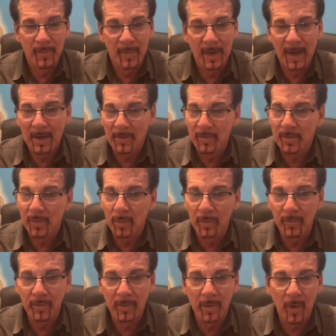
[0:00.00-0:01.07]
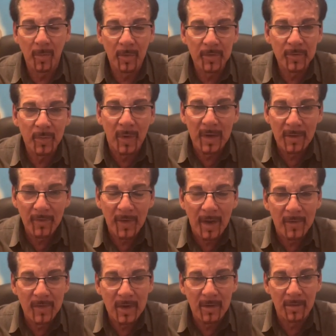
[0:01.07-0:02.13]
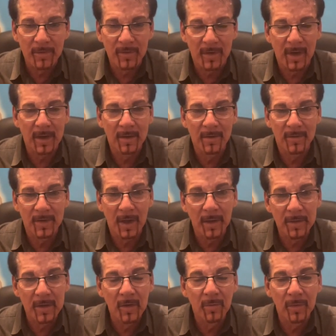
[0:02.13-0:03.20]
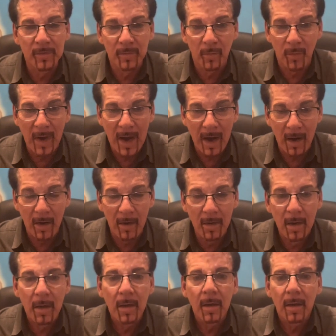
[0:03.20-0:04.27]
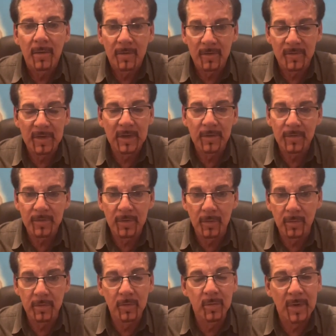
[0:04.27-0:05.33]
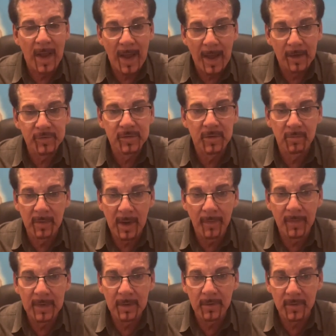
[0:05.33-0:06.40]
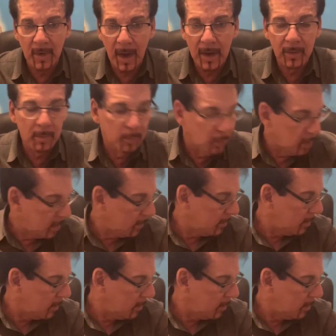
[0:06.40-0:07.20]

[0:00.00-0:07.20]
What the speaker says: I had a school for almost 25 years, and I can tell you it was rare to see a student who had actually read the entire book.